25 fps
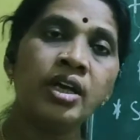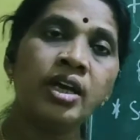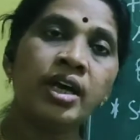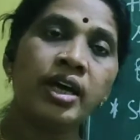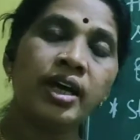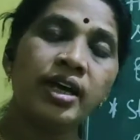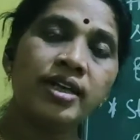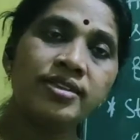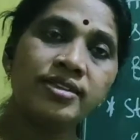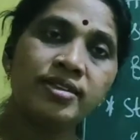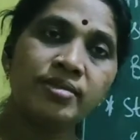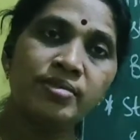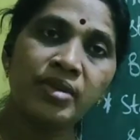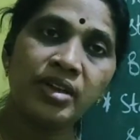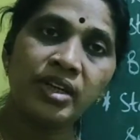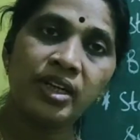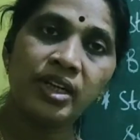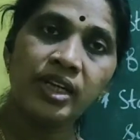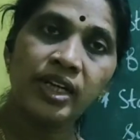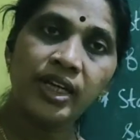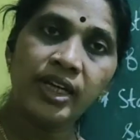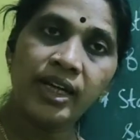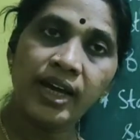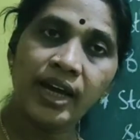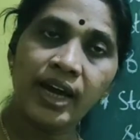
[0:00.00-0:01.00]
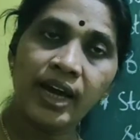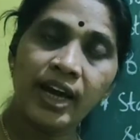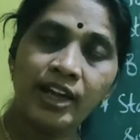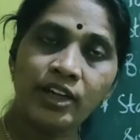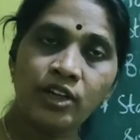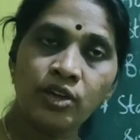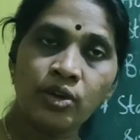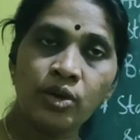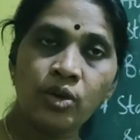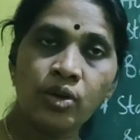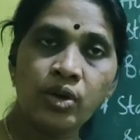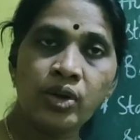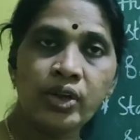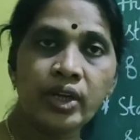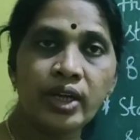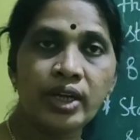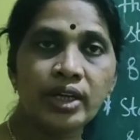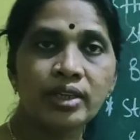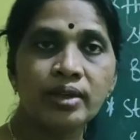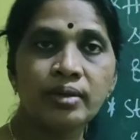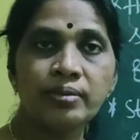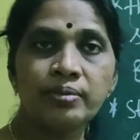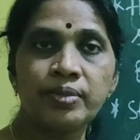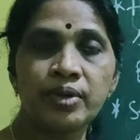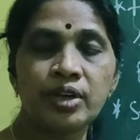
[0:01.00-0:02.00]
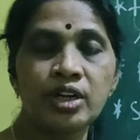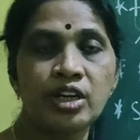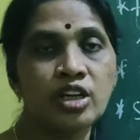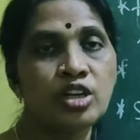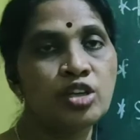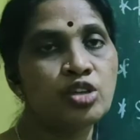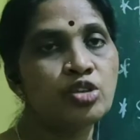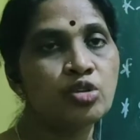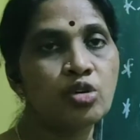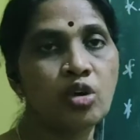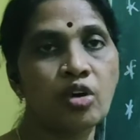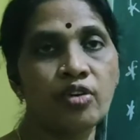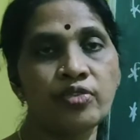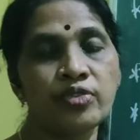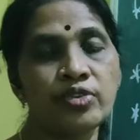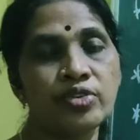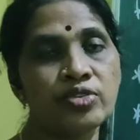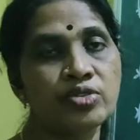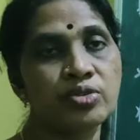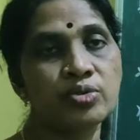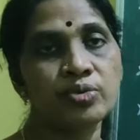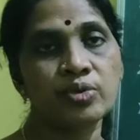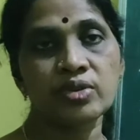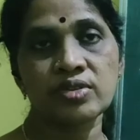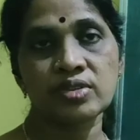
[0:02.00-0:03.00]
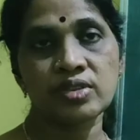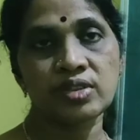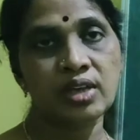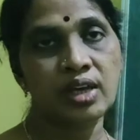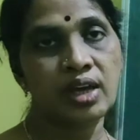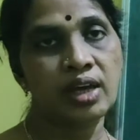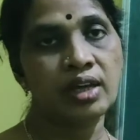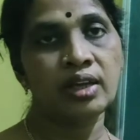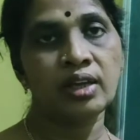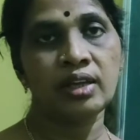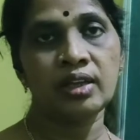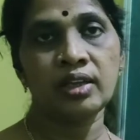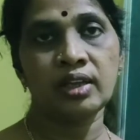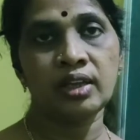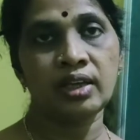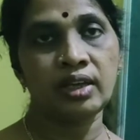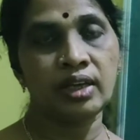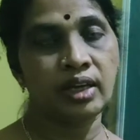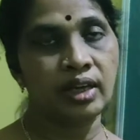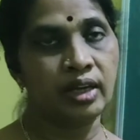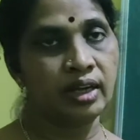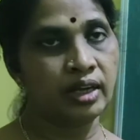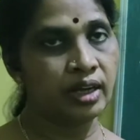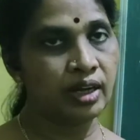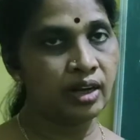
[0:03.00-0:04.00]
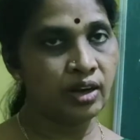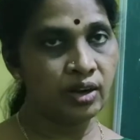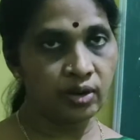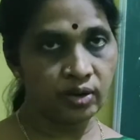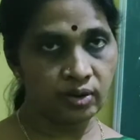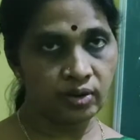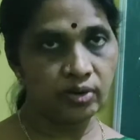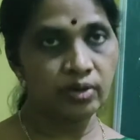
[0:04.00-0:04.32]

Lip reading: And similarly, I had told that the British office was there in the Indian